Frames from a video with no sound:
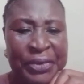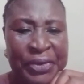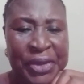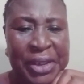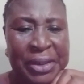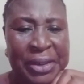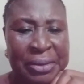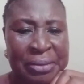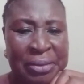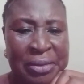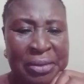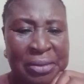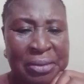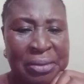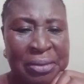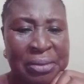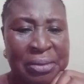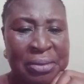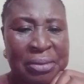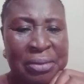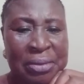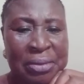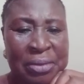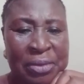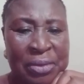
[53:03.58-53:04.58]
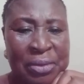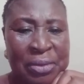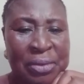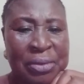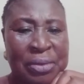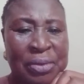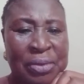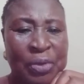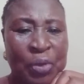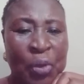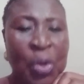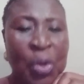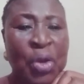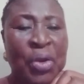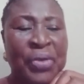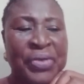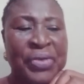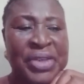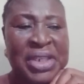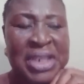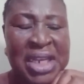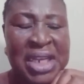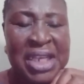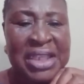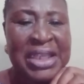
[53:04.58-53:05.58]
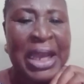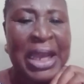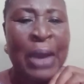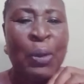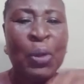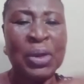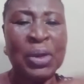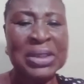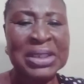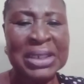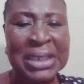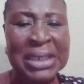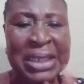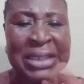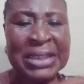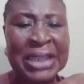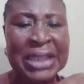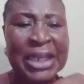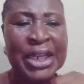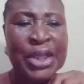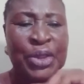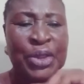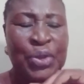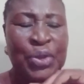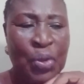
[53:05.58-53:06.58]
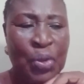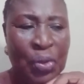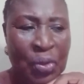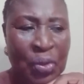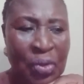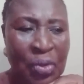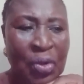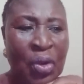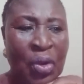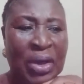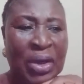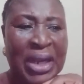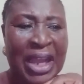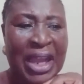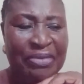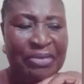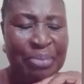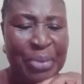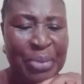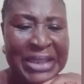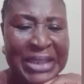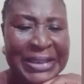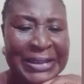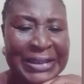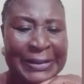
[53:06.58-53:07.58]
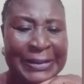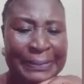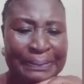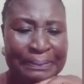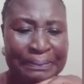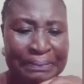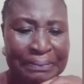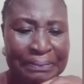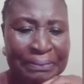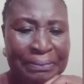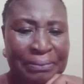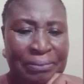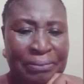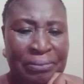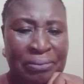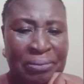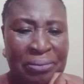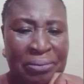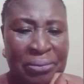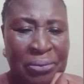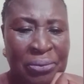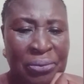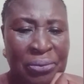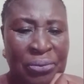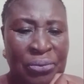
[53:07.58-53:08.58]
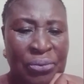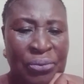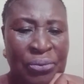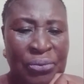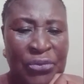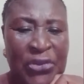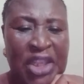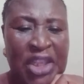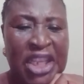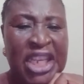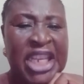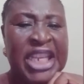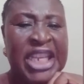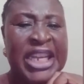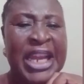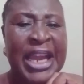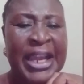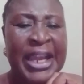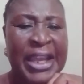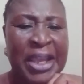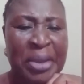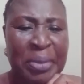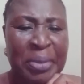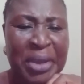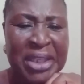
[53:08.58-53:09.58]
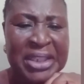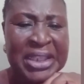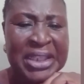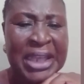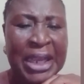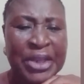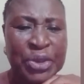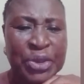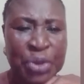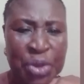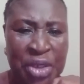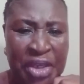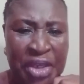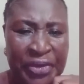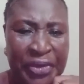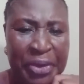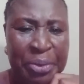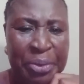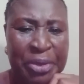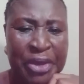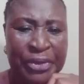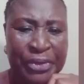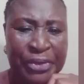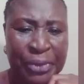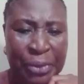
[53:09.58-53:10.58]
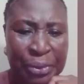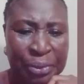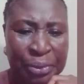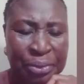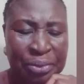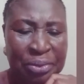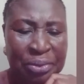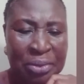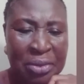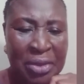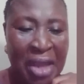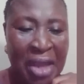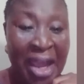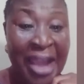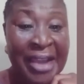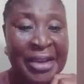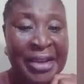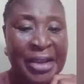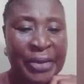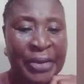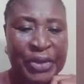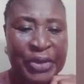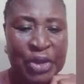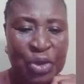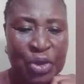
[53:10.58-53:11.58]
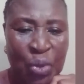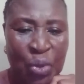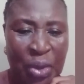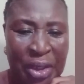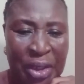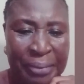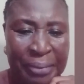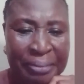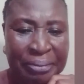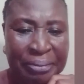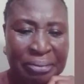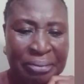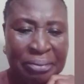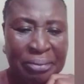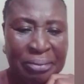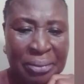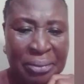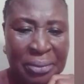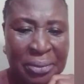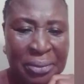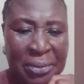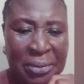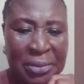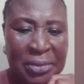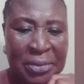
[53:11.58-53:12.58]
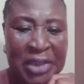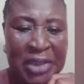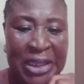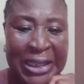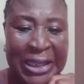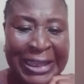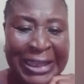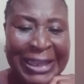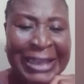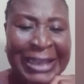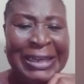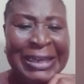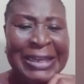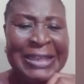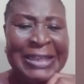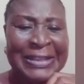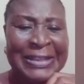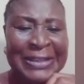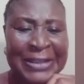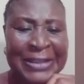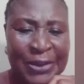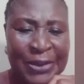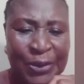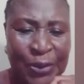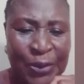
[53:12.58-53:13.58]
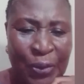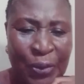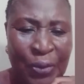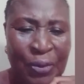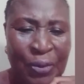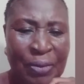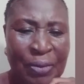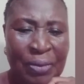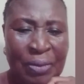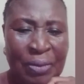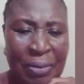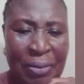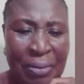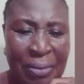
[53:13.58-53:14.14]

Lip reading: in the evening. One of the days I was listening to God Have Mercy. He now came and said I should give him the phone. I gave it to him. He listened to